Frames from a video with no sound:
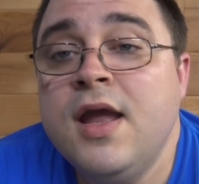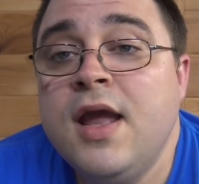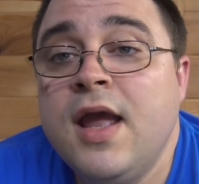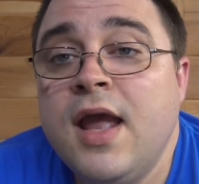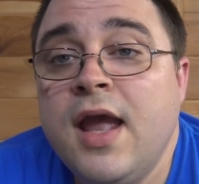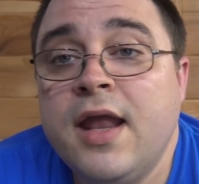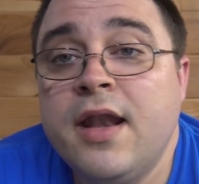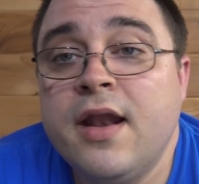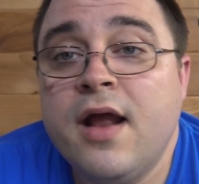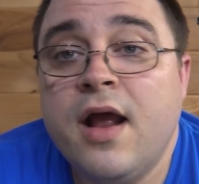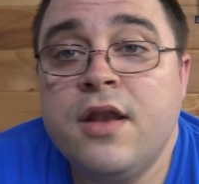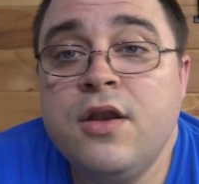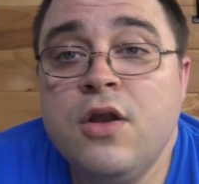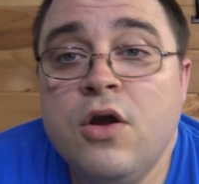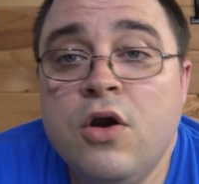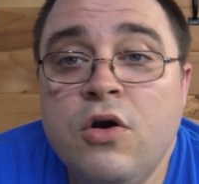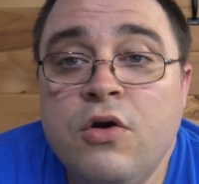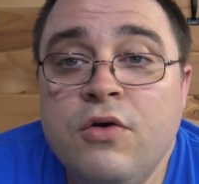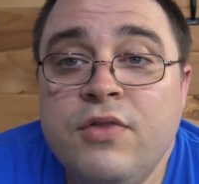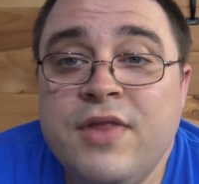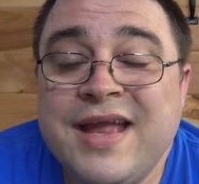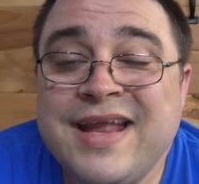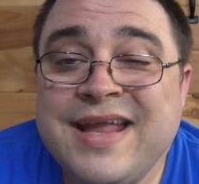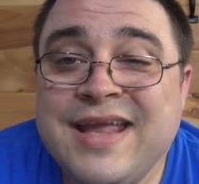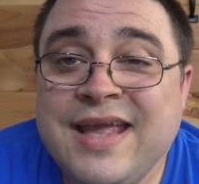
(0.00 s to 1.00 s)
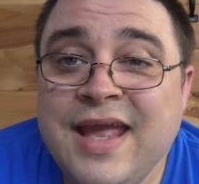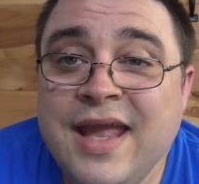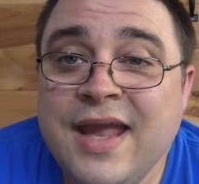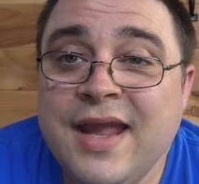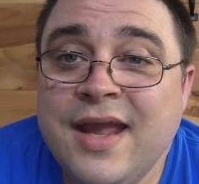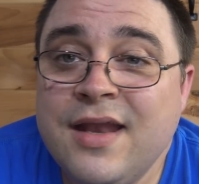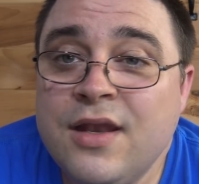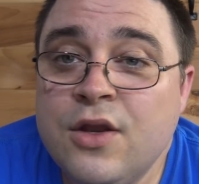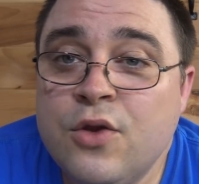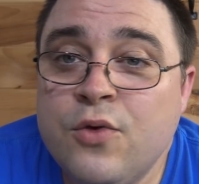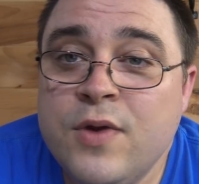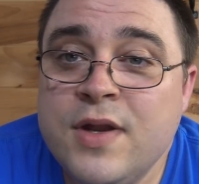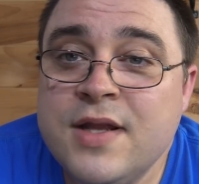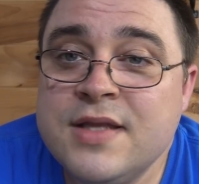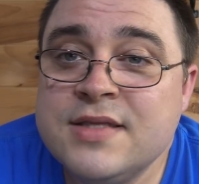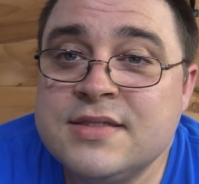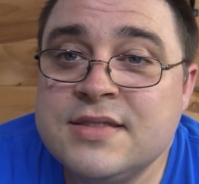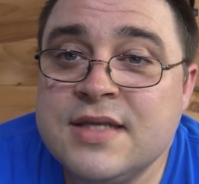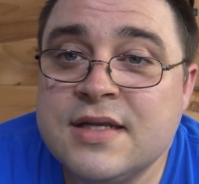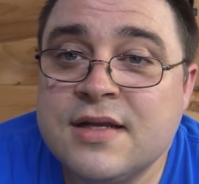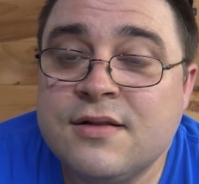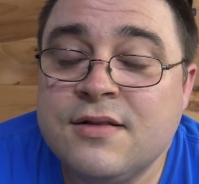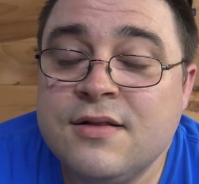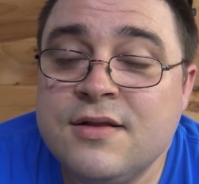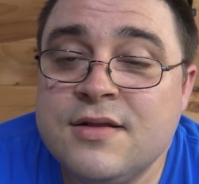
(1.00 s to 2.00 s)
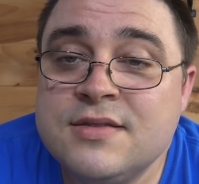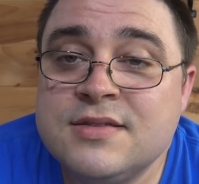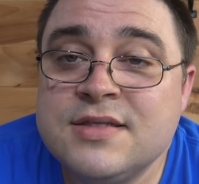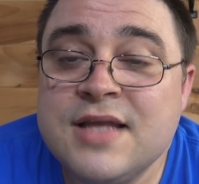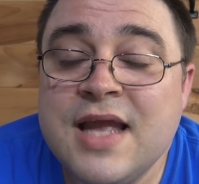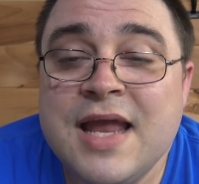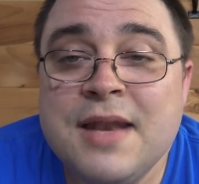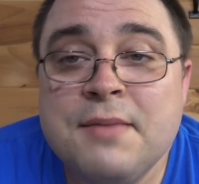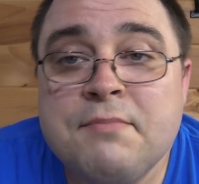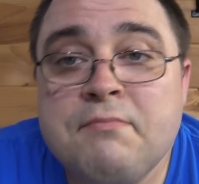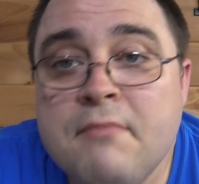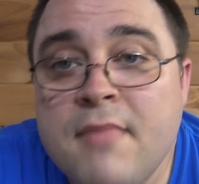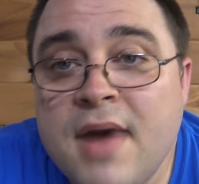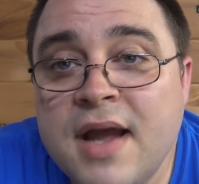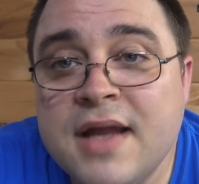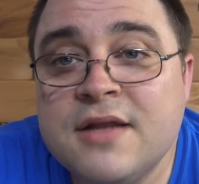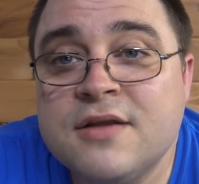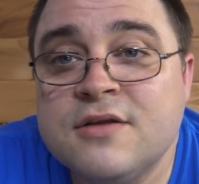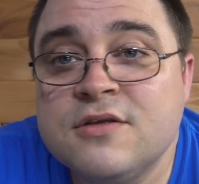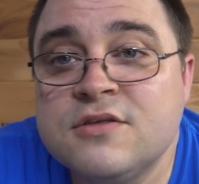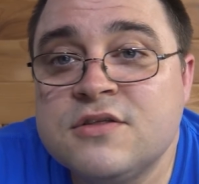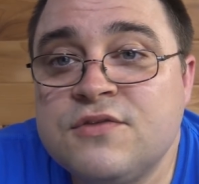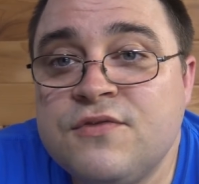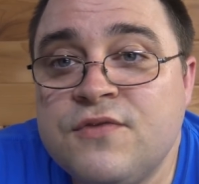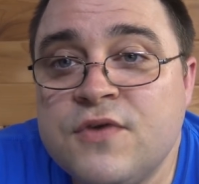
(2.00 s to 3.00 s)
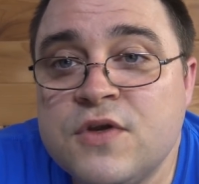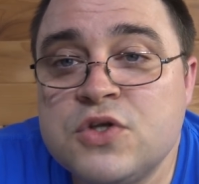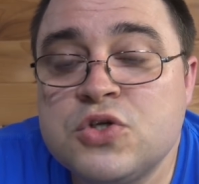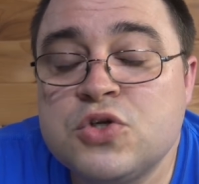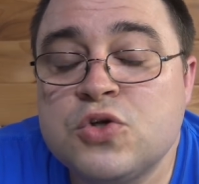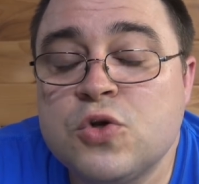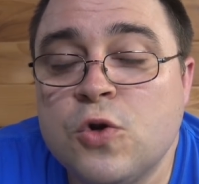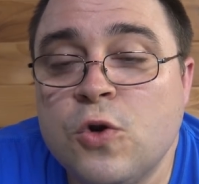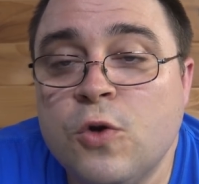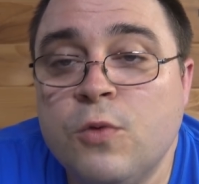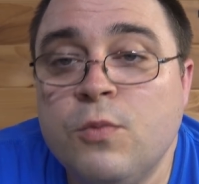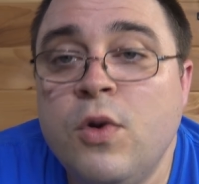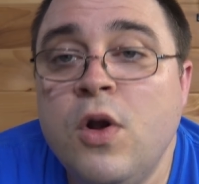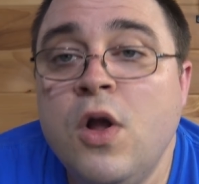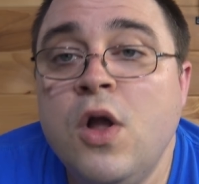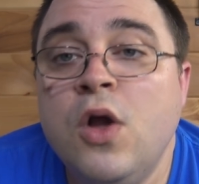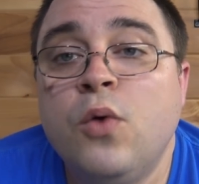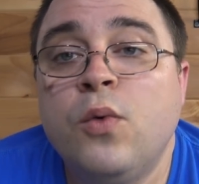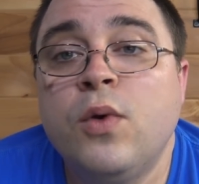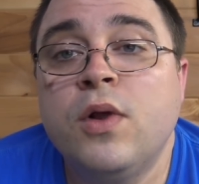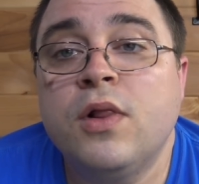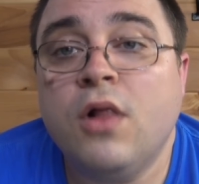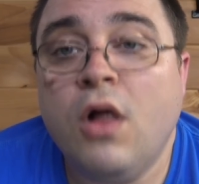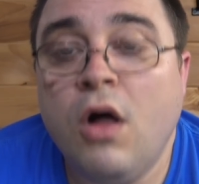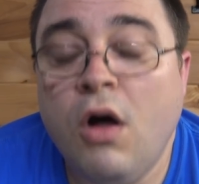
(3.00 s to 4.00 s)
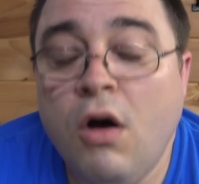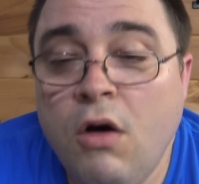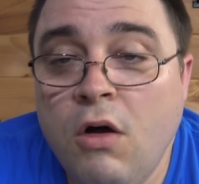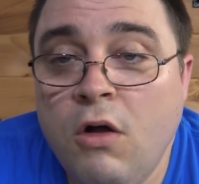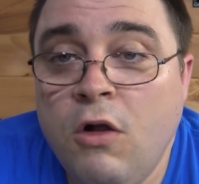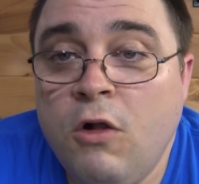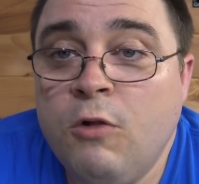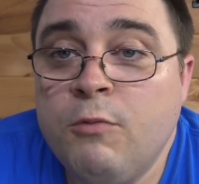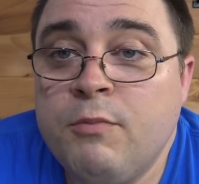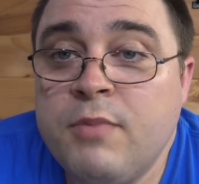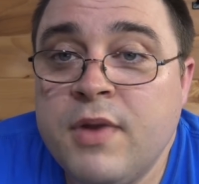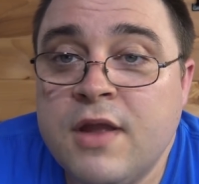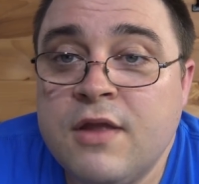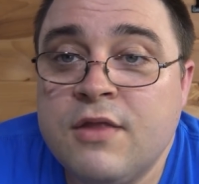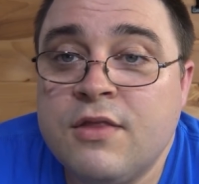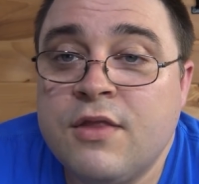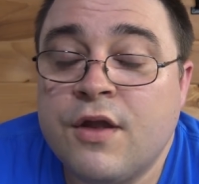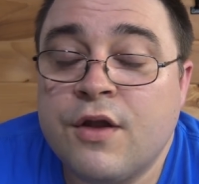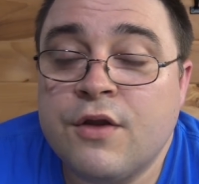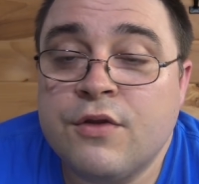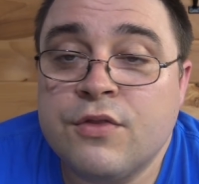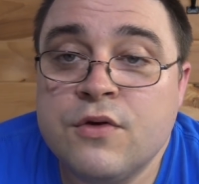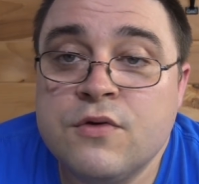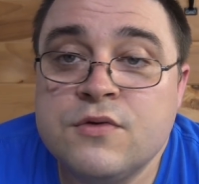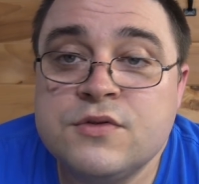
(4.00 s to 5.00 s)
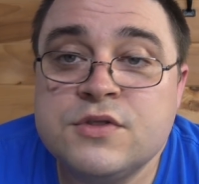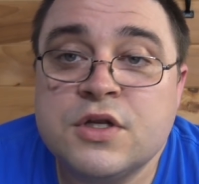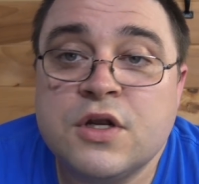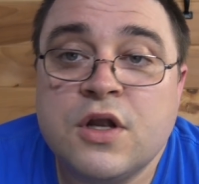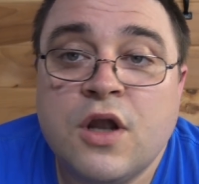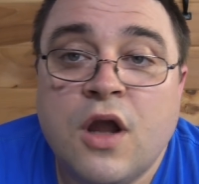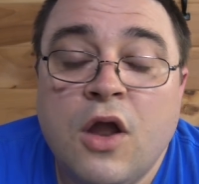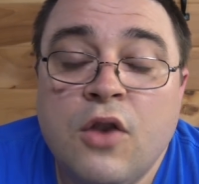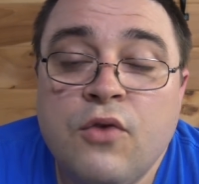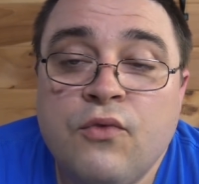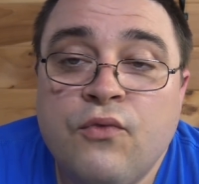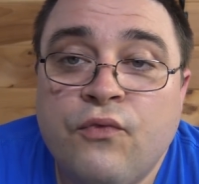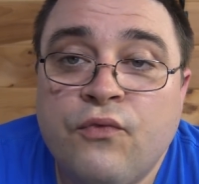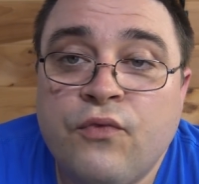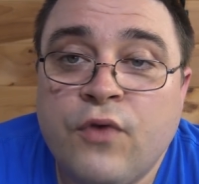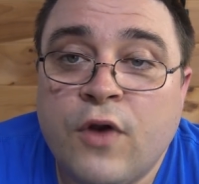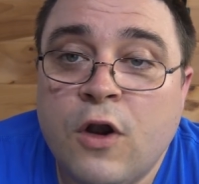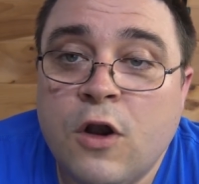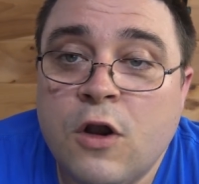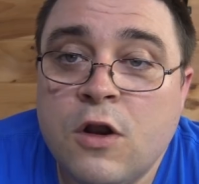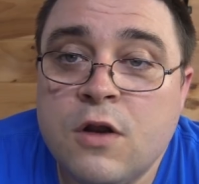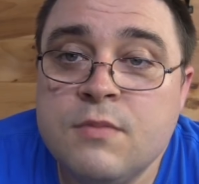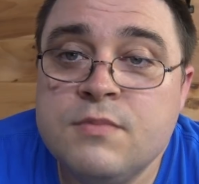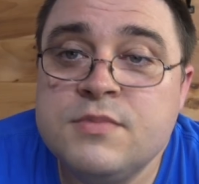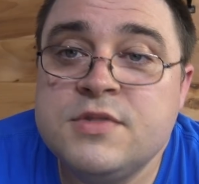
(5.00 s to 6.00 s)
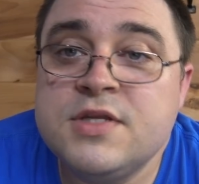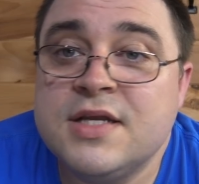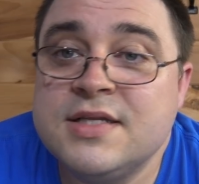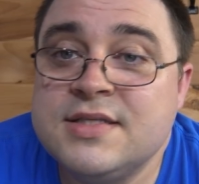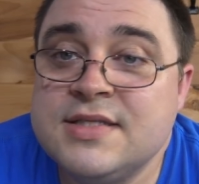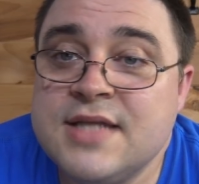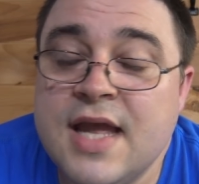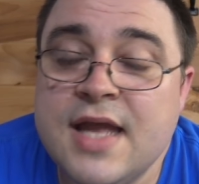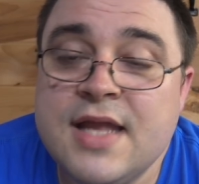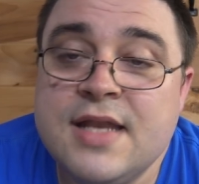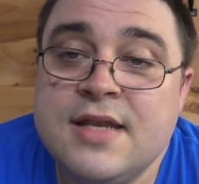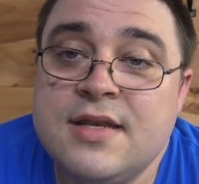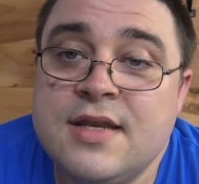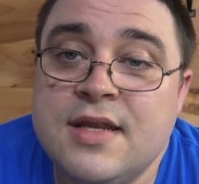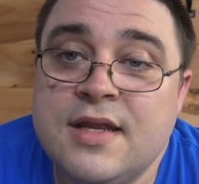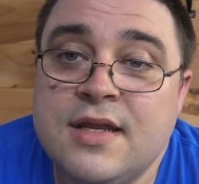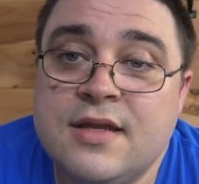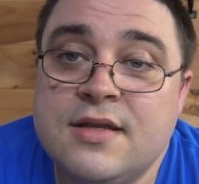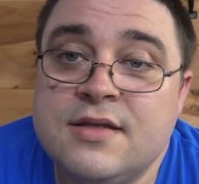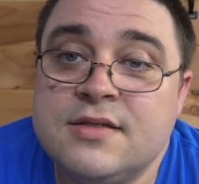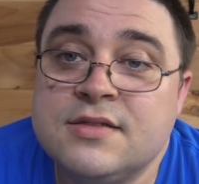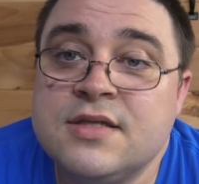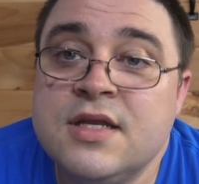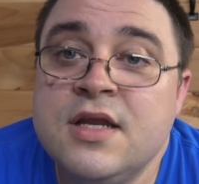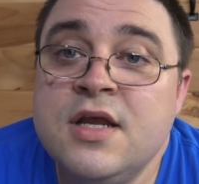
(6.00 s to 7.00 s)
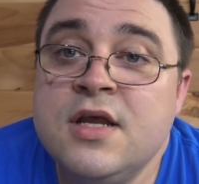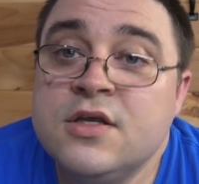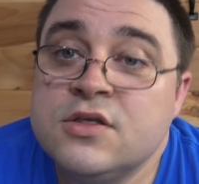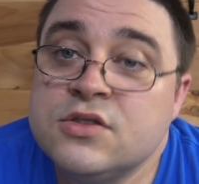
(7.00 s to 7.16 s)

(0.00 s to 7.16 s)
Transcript: And I know that King and Queen Cichlids and Michael's Fishroom will all be there. Those are confirmed attendees.